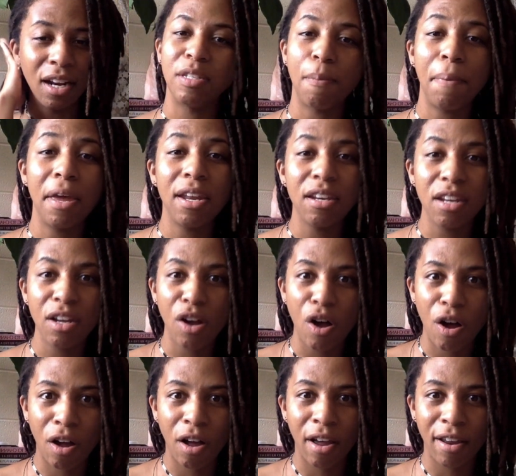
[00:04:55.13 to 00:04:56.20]
depending
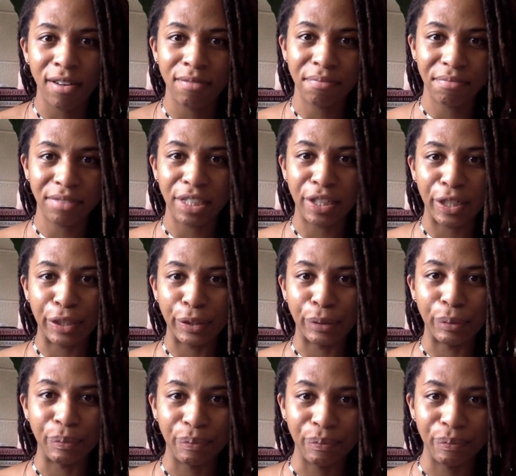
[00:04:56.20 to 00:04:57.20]
on, you know,